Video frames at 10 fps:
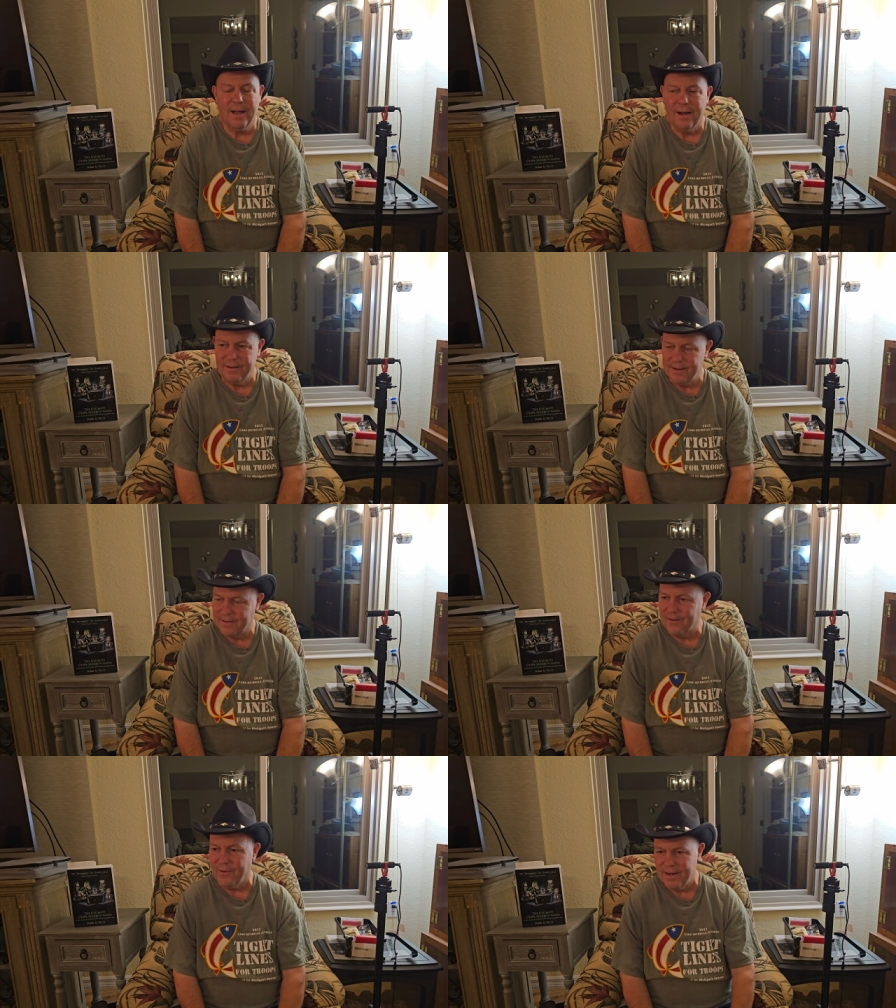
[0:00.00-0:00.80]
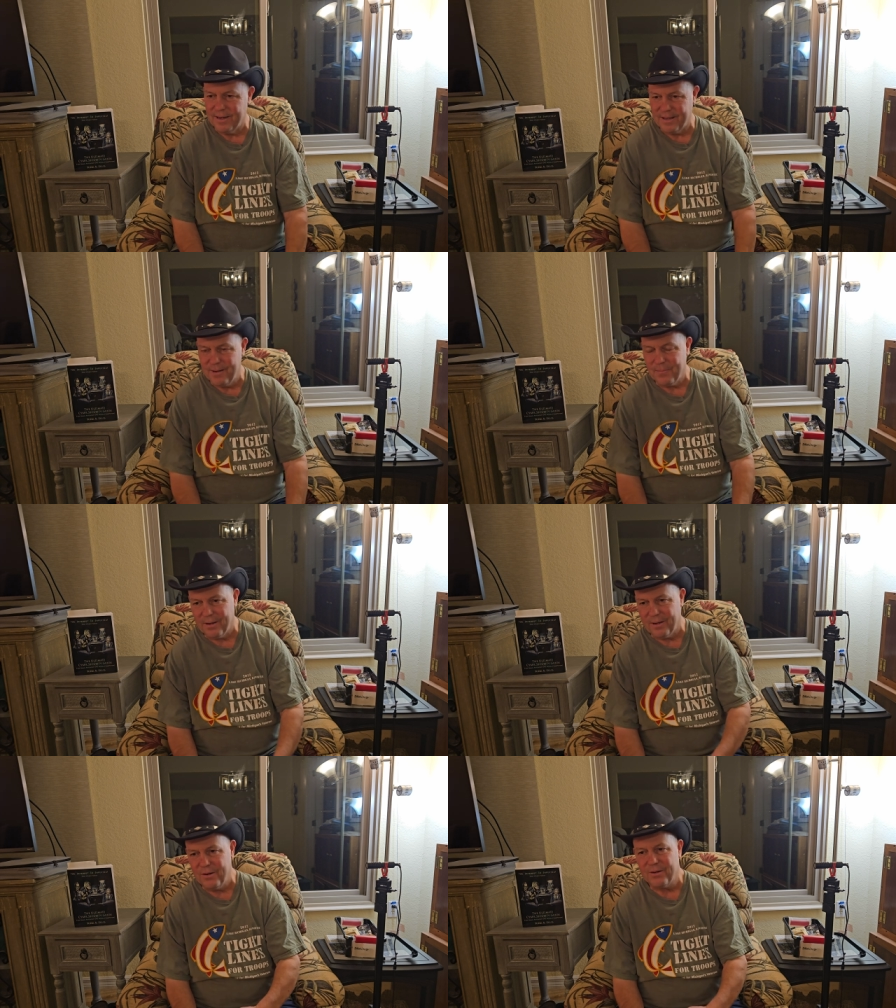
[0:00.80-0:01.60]
Now, granted, they've
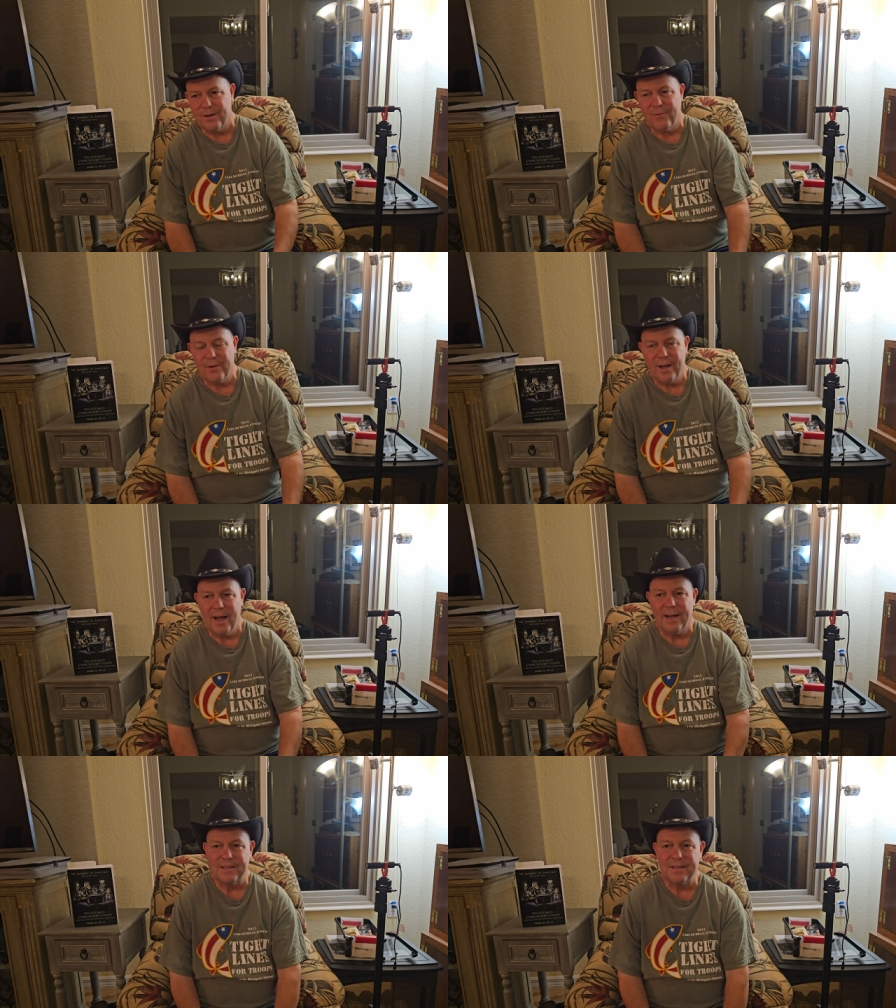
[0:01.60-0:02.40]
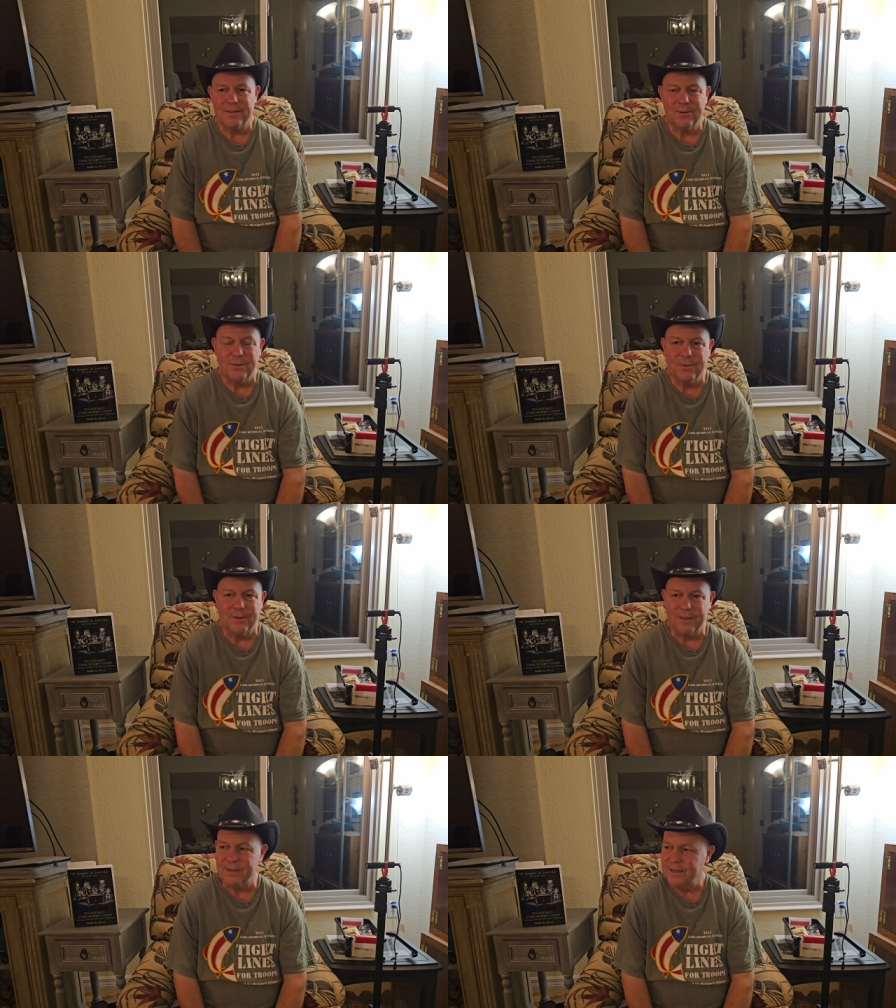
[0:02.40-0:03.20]
been under different hats, you
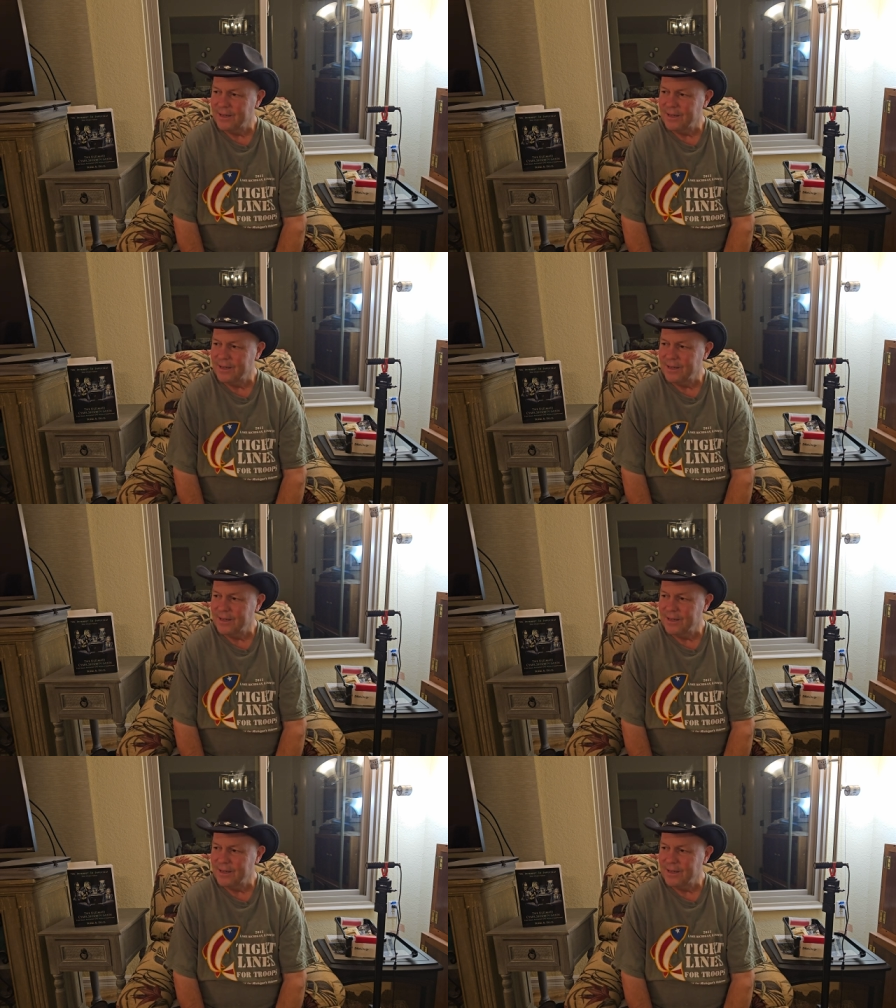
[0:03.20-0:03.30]
know,